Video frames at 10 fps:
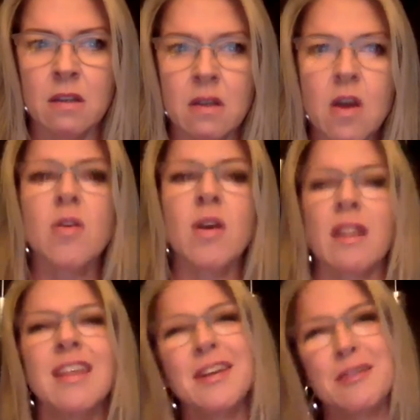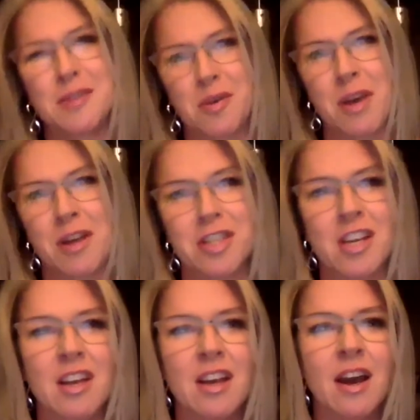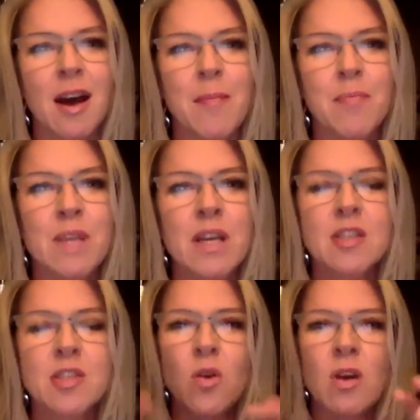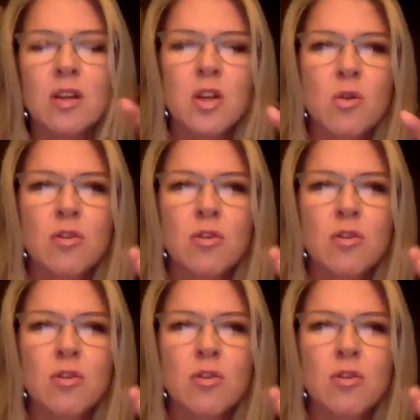Okay, thank you so much. So Nicole,